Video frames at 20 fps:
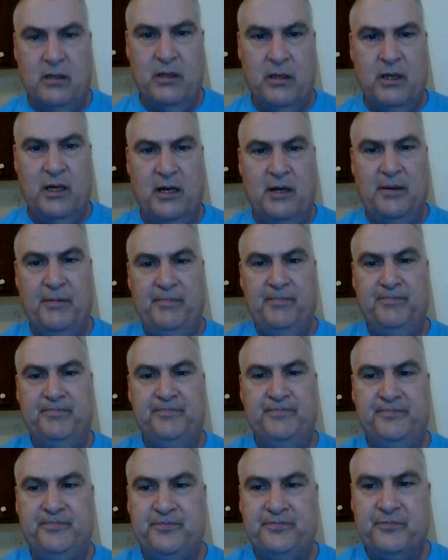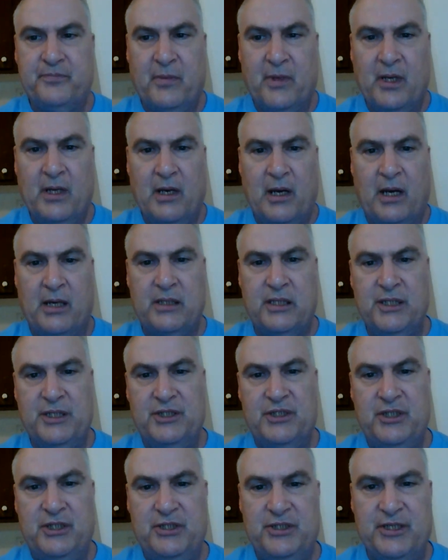I think
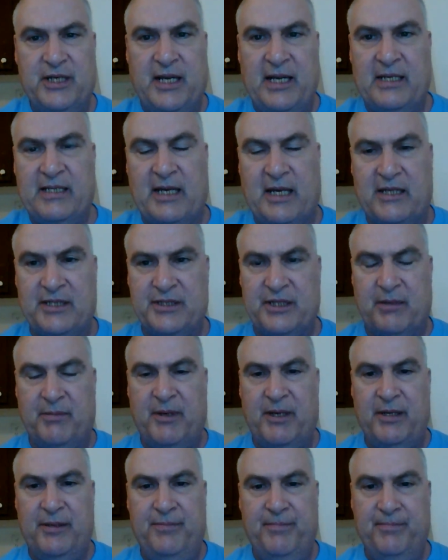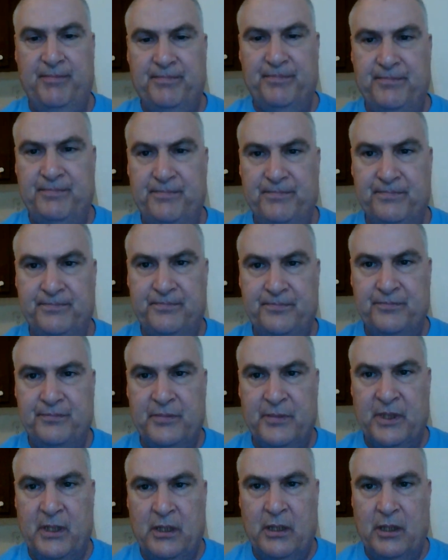she's an anti-Semite.
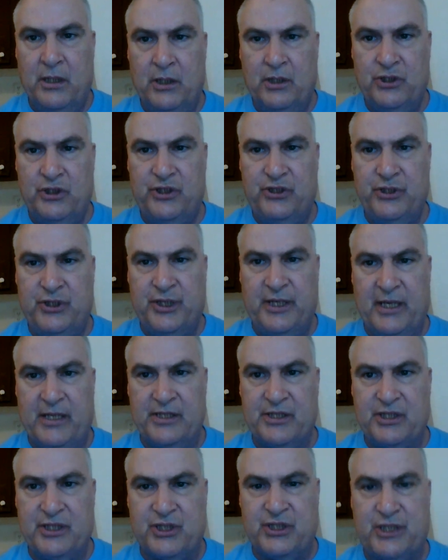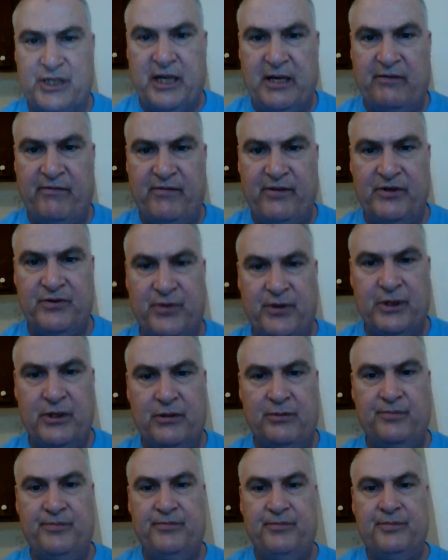She's against the State of
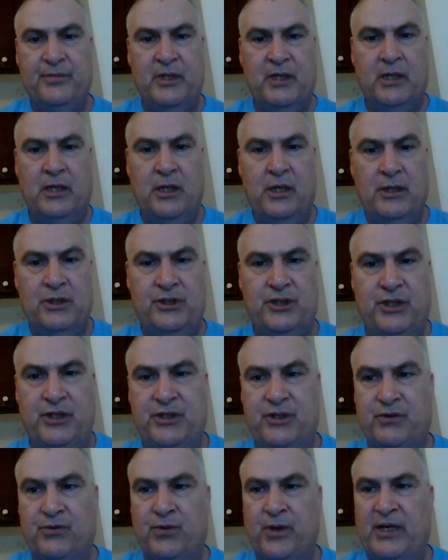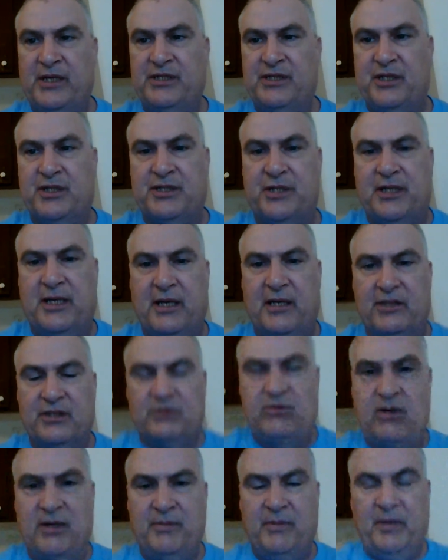Israel. She's a racist against
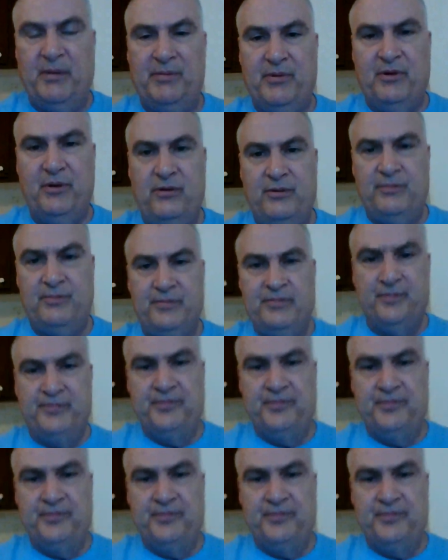white people.